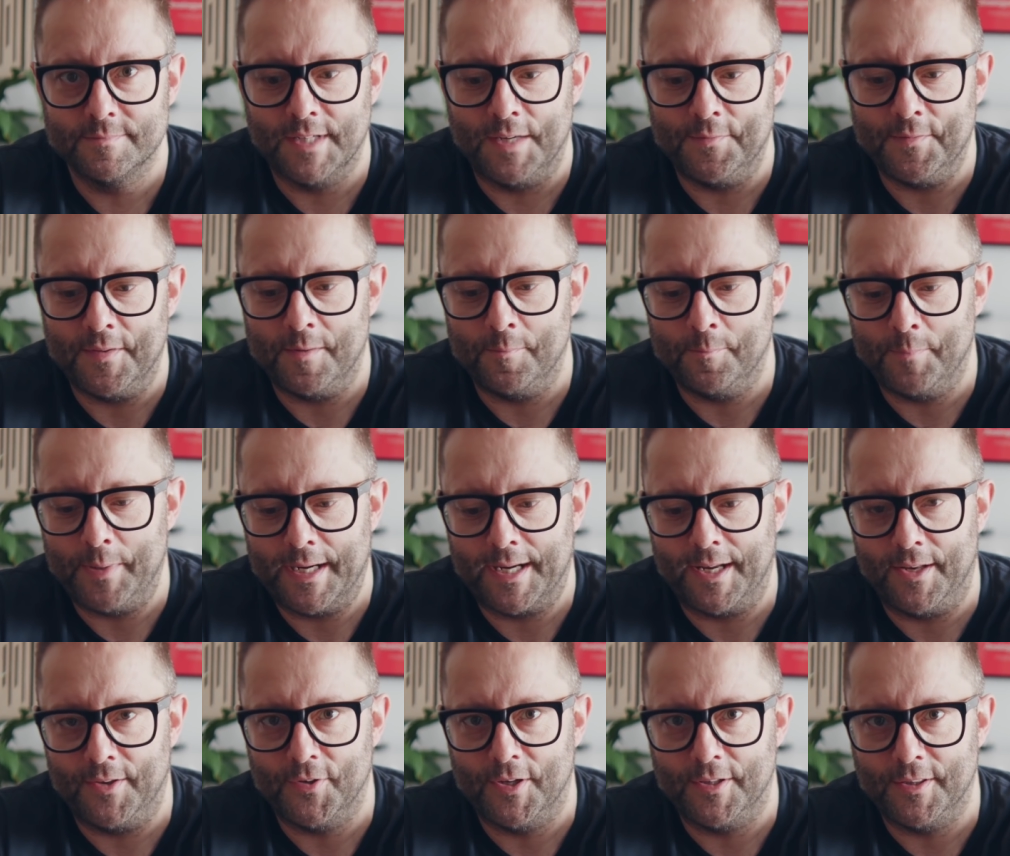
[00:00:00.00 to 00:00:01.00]
And then back
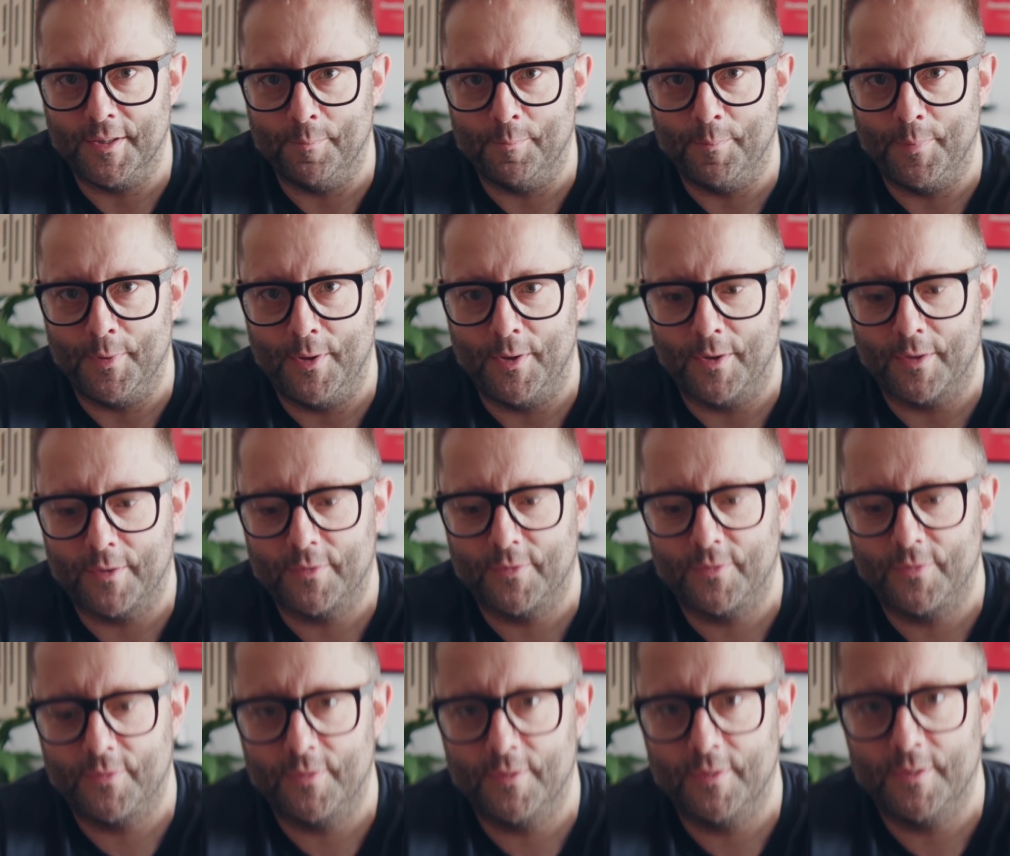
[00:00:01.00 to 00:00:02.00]
inside the
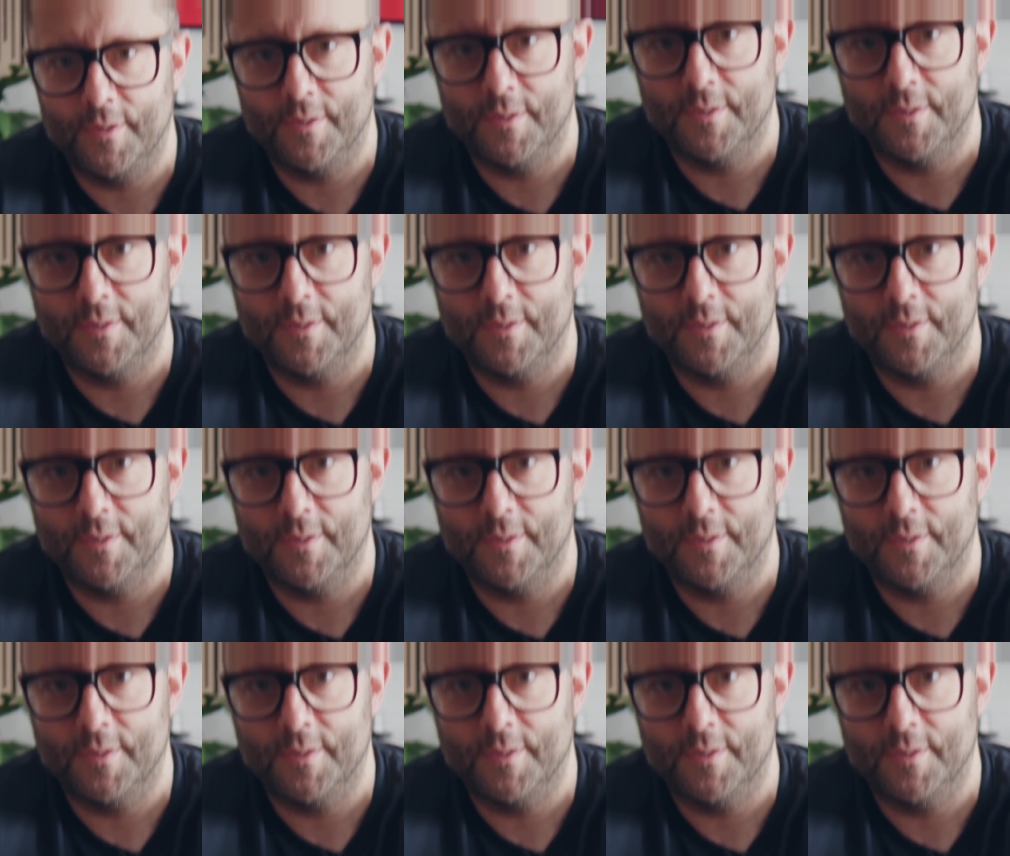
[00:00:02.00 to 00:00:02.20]
box,